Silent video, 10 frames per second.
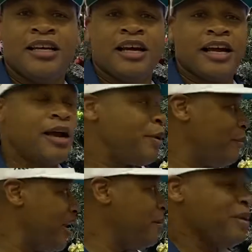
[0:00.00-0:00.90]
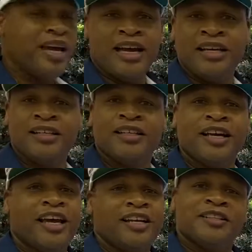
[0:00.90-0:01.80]
I got my main man,
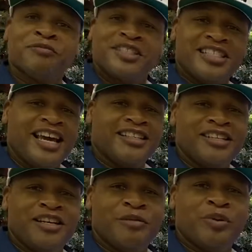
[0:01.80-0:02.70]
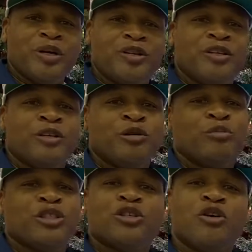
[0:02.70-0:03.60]
Santa, in the building.
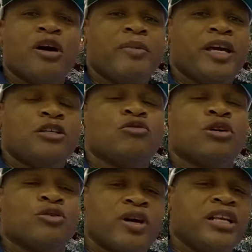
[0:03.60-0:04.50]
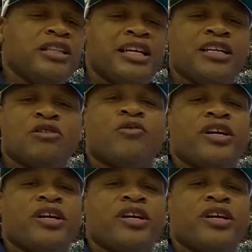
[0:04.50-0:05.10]
But you know what, man? He's doing great things over